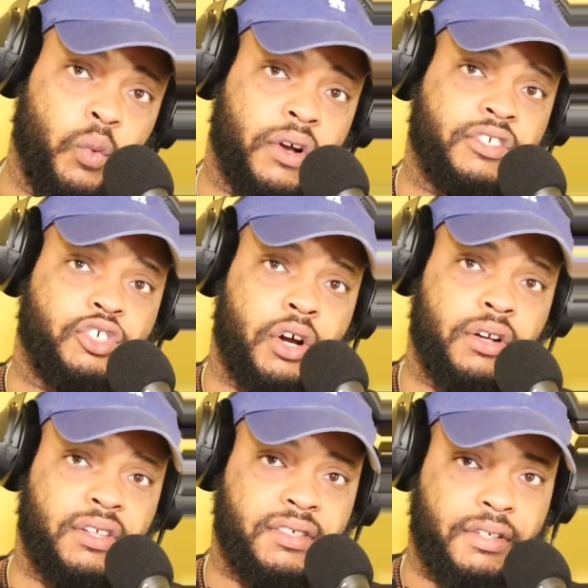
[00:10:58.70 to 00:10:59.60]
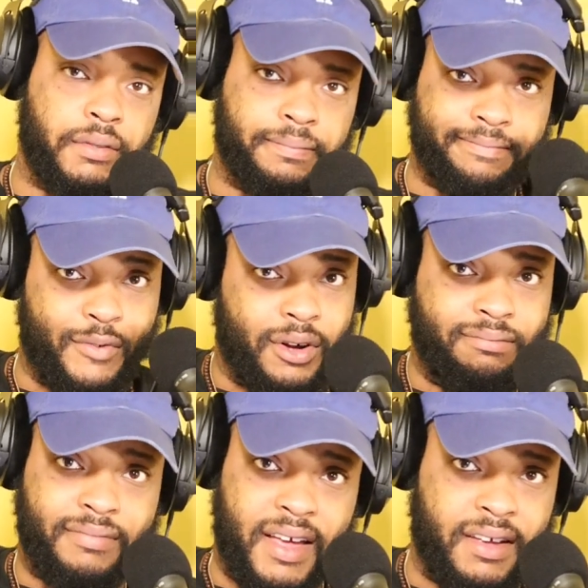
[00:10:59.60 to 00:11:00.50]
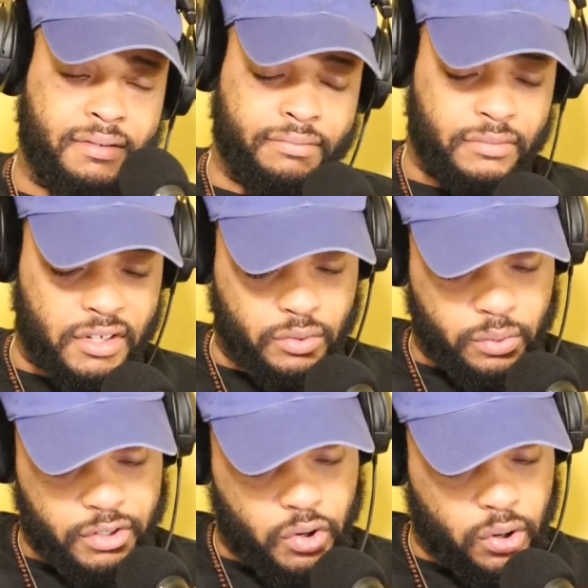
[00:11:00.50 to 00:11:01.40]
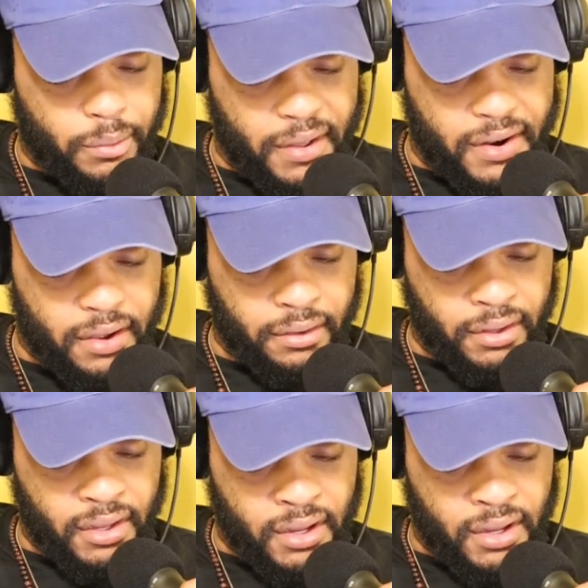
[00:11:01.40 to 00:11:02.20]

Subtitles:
What can journalists do? Well, hey, that's what we're doing right now.